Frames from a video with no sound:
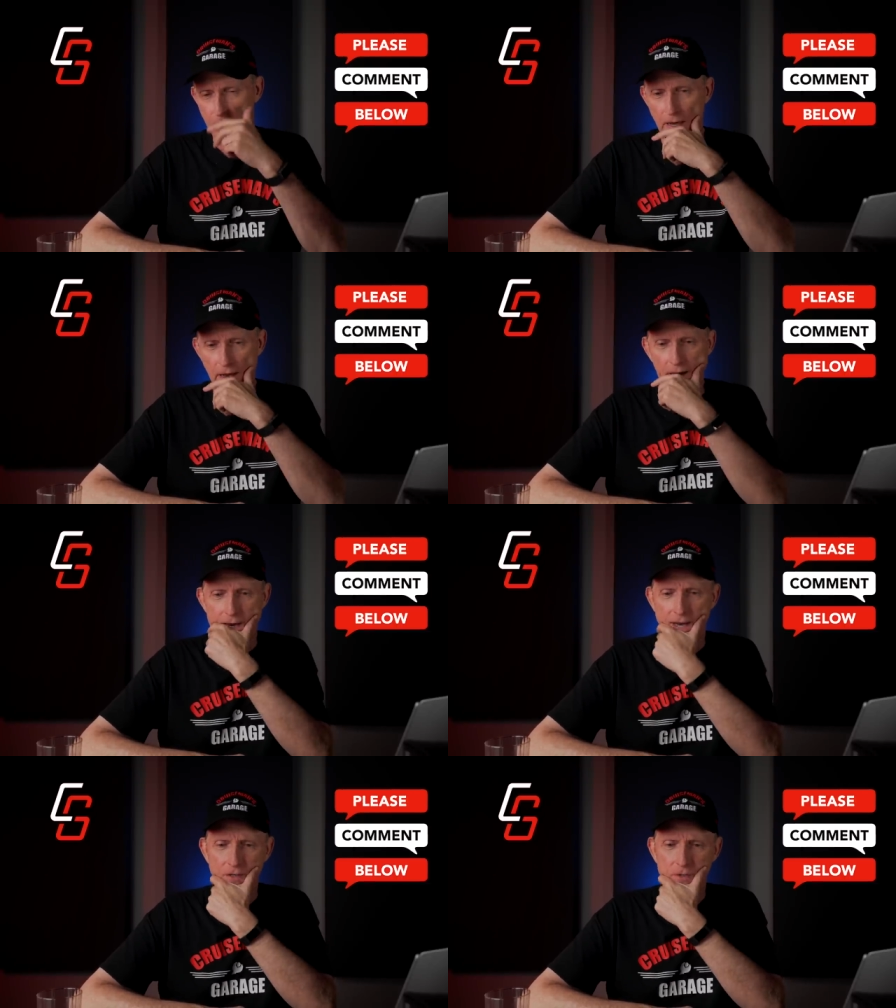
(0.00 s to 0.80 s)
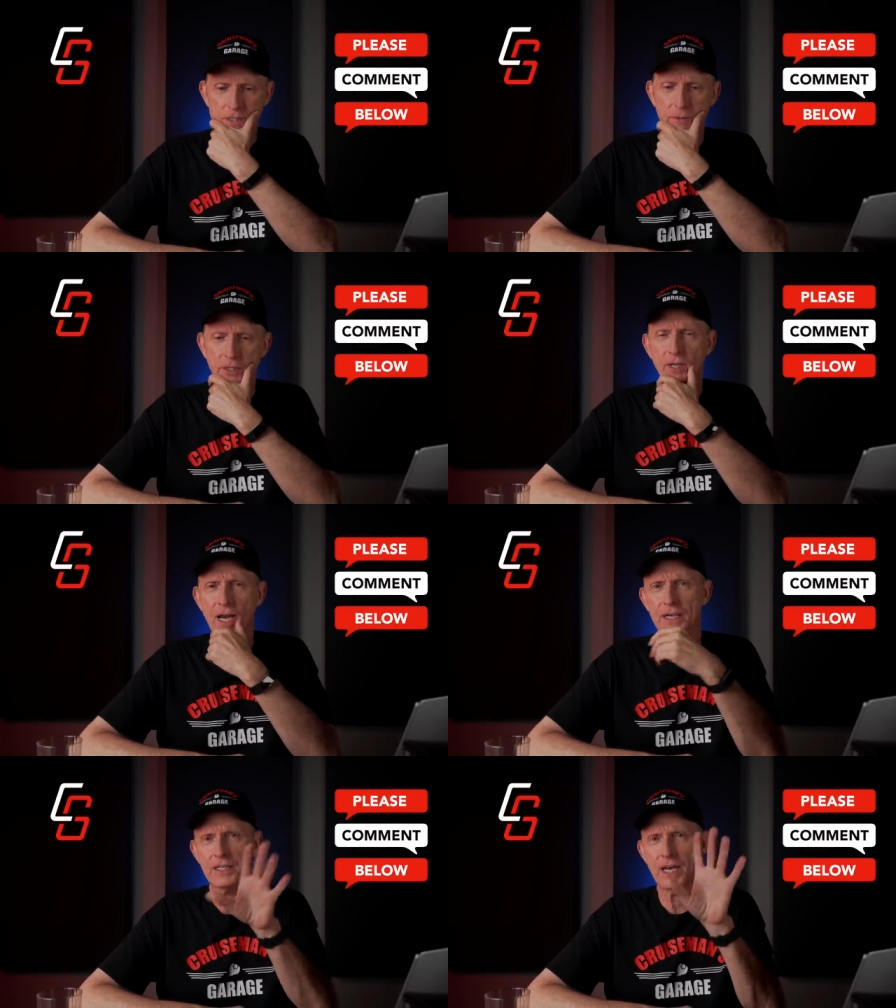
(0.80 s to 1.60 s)
Uh, I know some of you
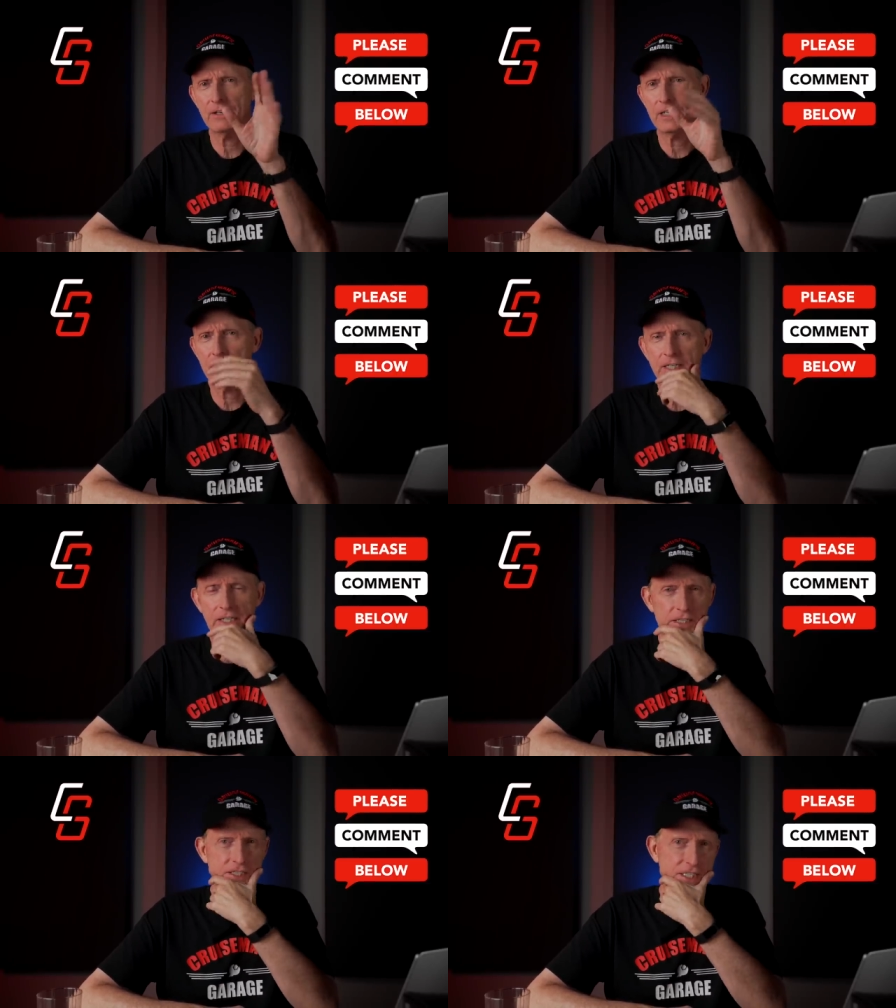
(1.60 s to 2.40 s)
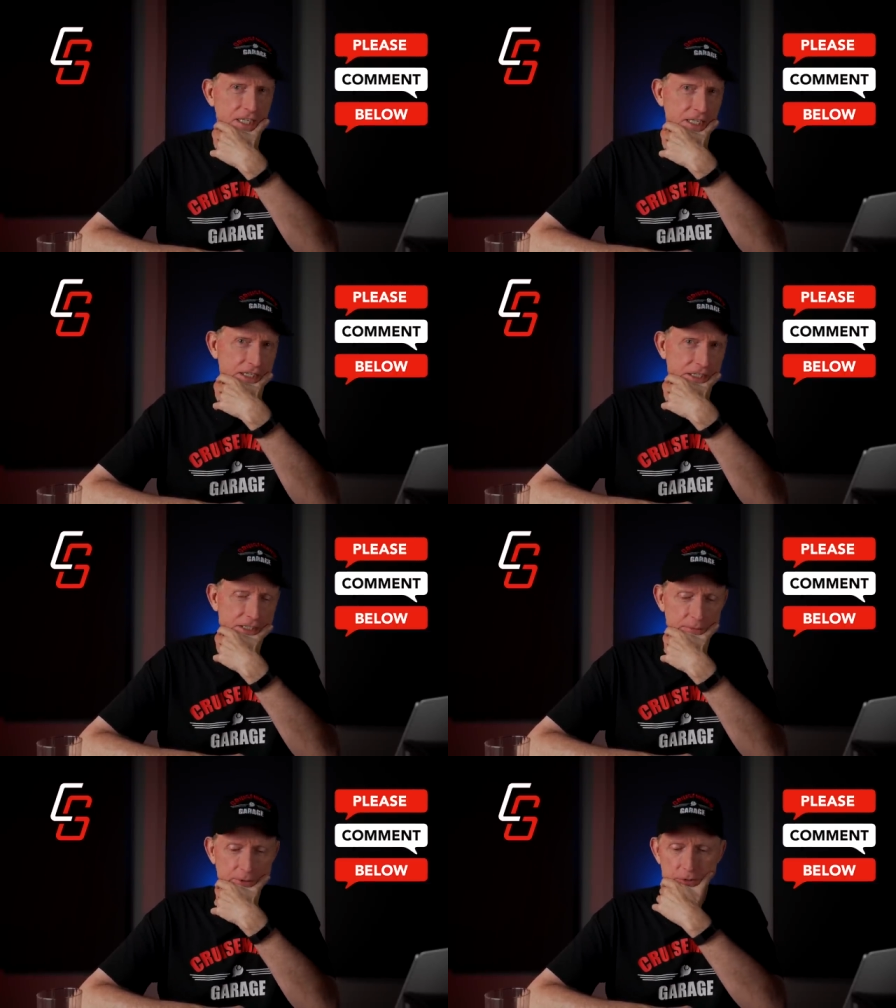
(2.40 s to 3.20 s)
guys out in Tennessee and
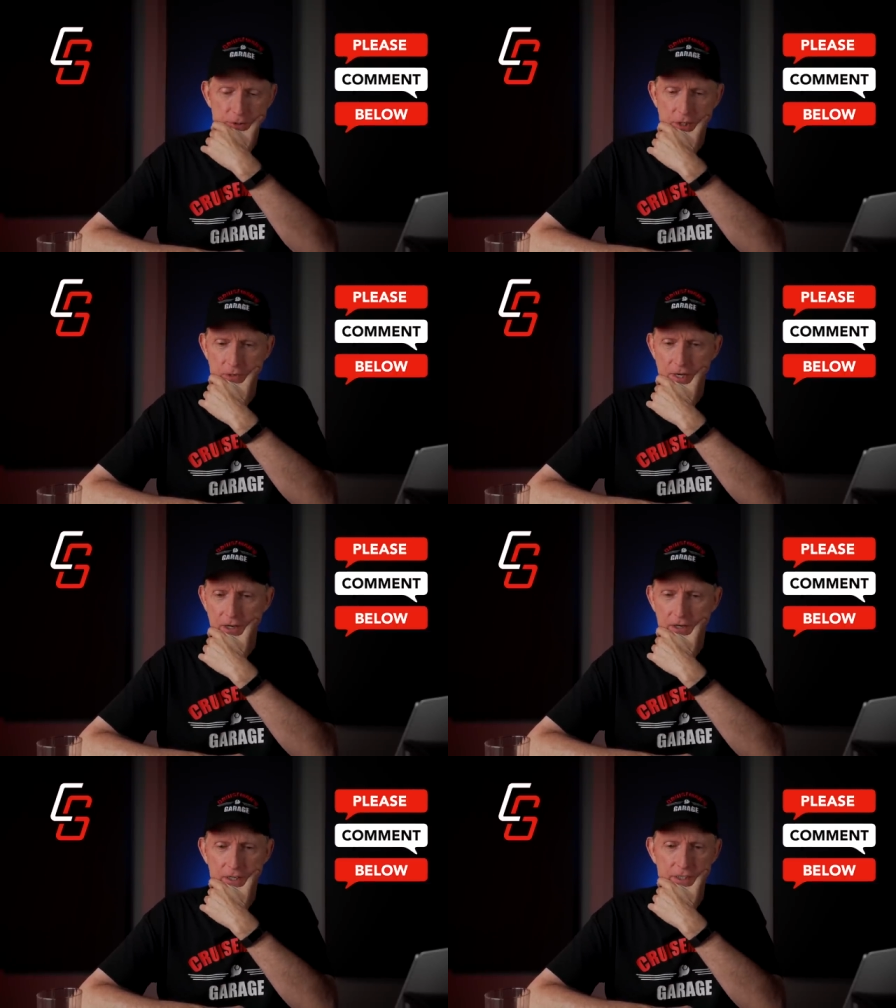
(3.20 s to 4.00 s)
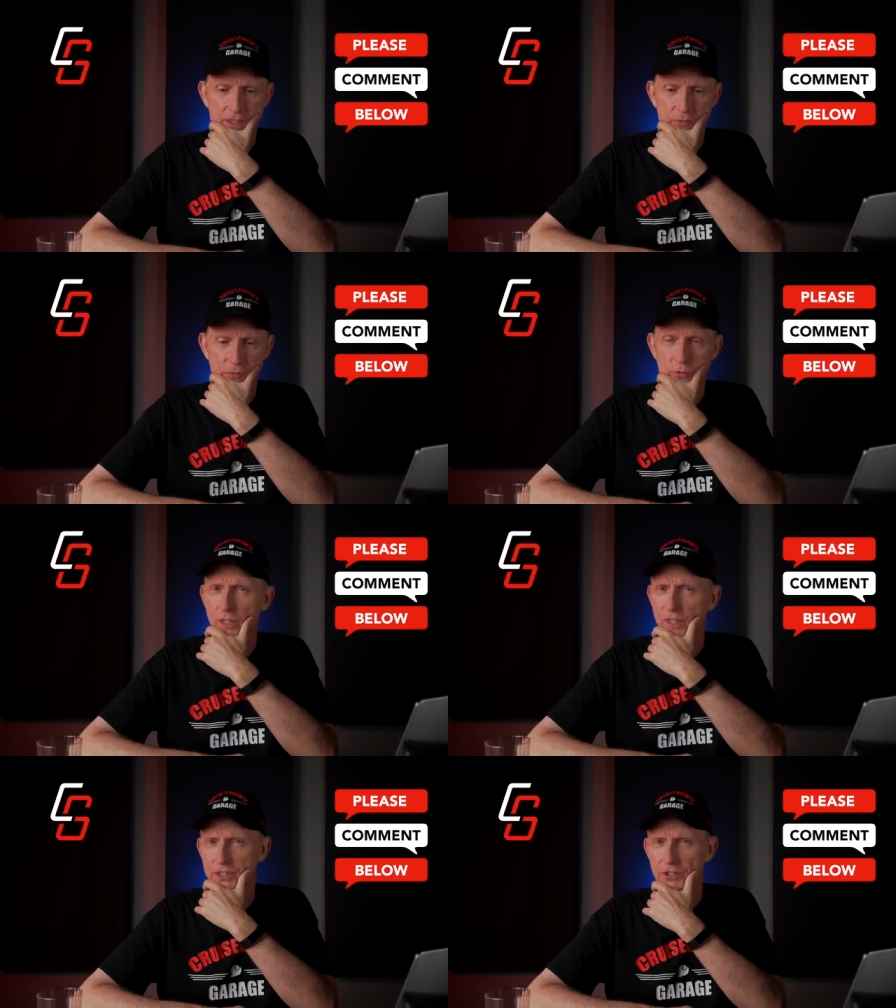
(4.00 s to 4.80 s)
some of those other areas, it
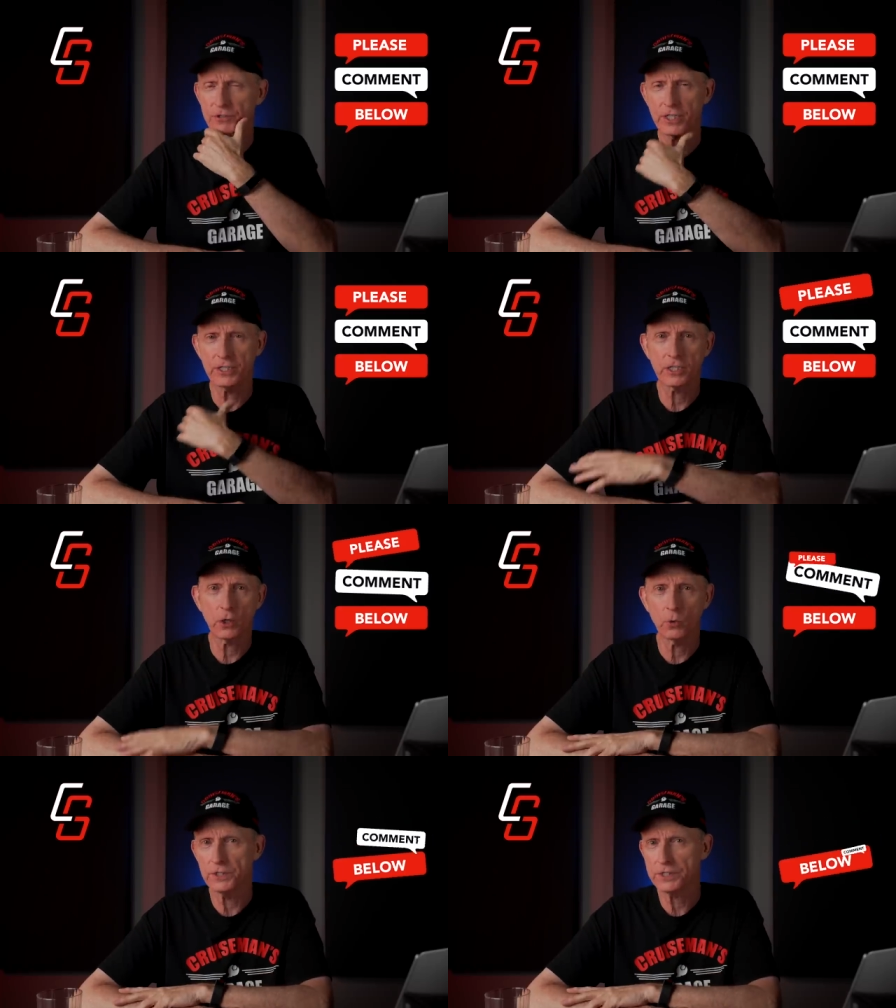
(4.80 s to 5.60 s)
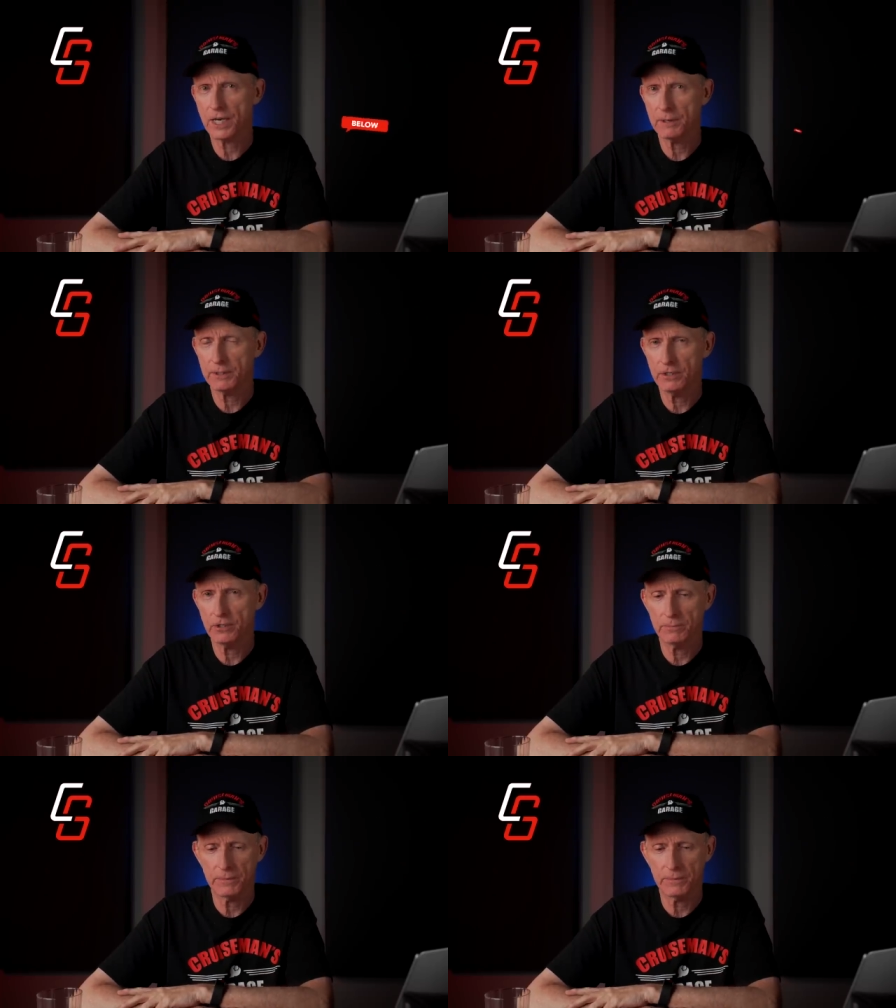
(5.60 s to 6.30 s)
really starts getting cold this time of year.